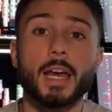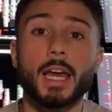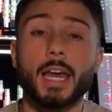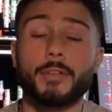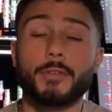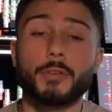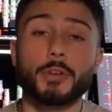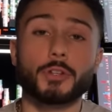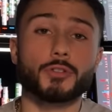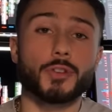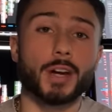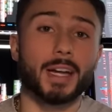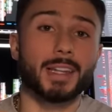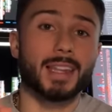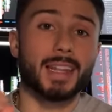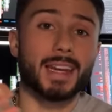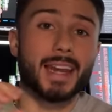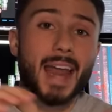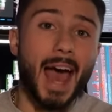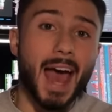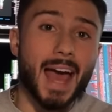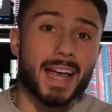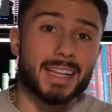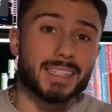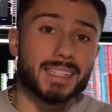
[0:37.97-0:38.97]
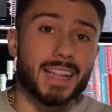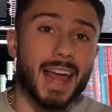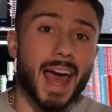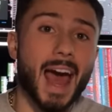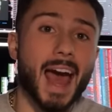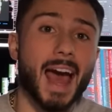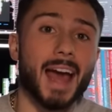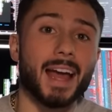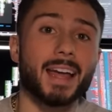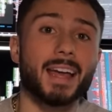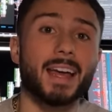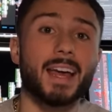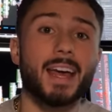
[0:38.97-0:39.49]
if you trade the
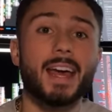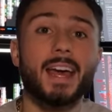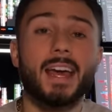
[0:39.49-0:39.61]
Nasdaq,